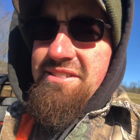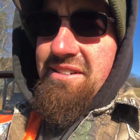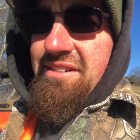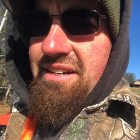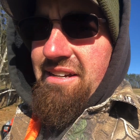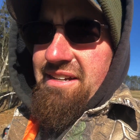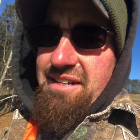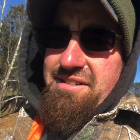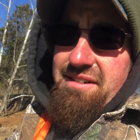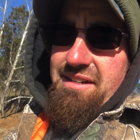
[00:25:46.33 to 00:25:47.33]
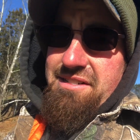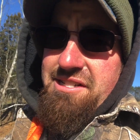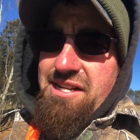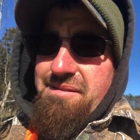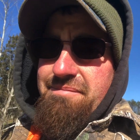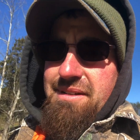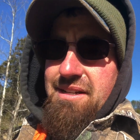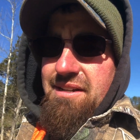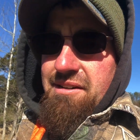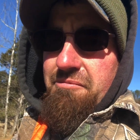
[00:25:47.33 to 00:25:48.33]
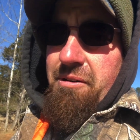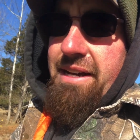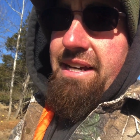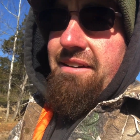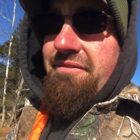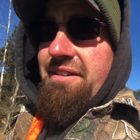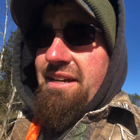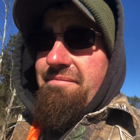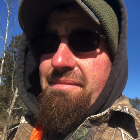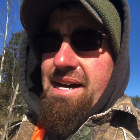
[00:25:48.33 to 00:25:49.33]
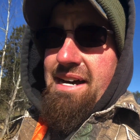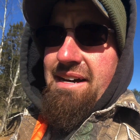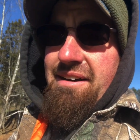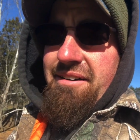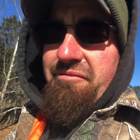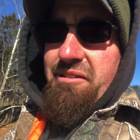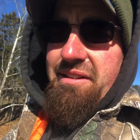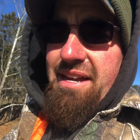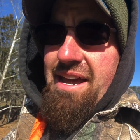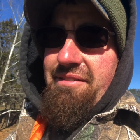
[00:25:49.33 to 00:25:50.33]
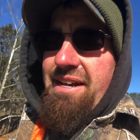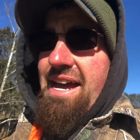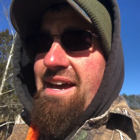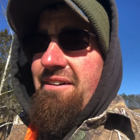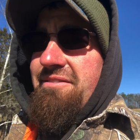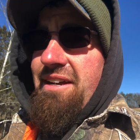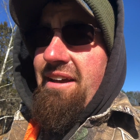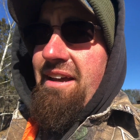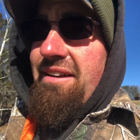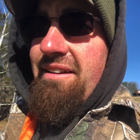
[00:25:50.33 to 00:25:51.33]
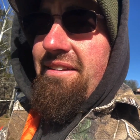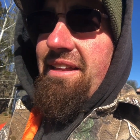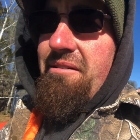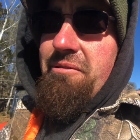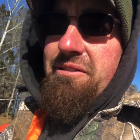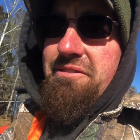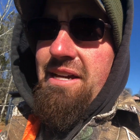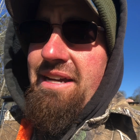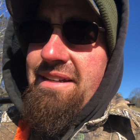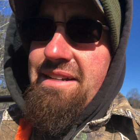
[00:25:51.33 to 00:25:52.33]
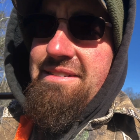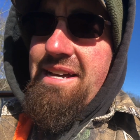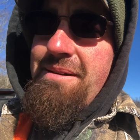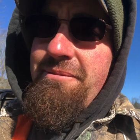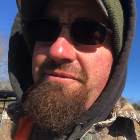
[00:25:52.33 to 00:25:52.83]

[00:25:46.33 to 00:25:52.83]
a cheap way of getting by with having cows, and they will stay in this type of